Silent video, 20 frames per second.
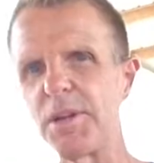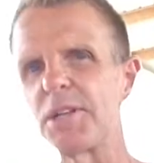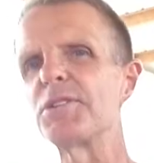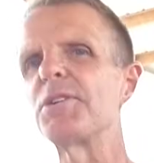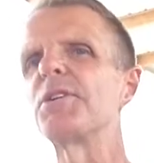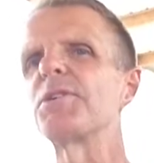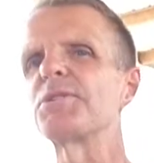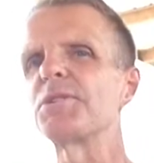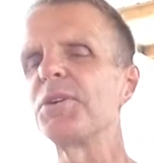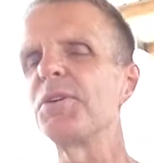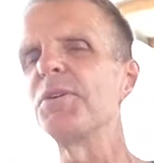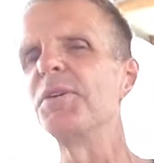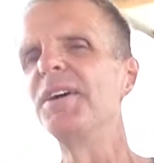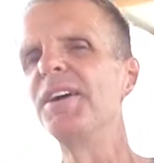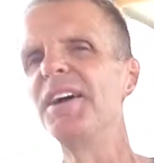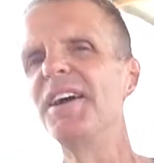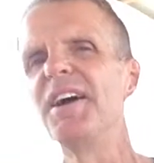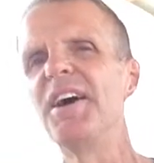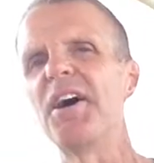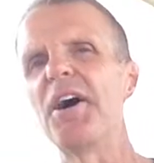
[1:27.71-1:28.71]
and it's also
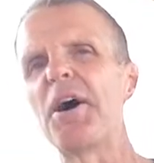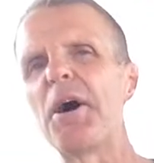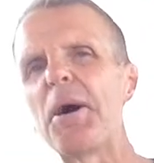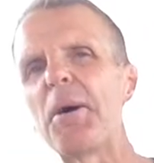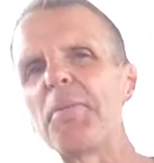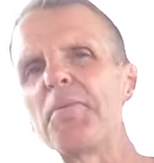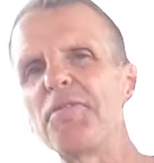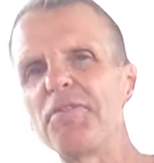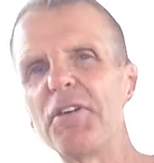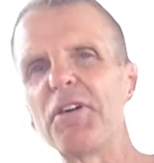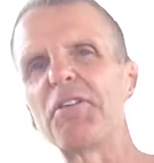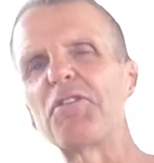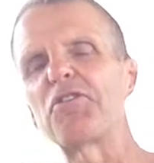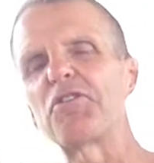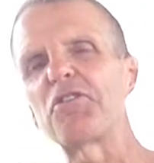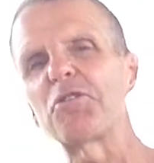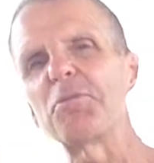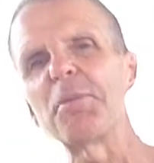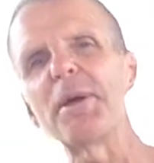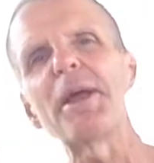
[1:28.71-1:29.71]
um, fun
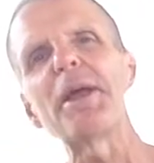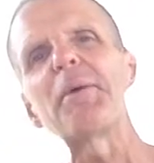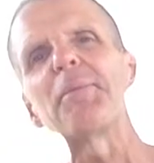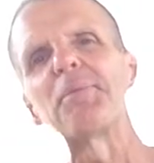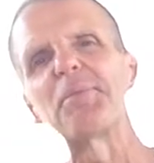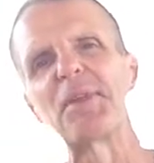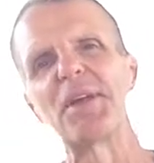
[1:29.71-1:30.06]
for me.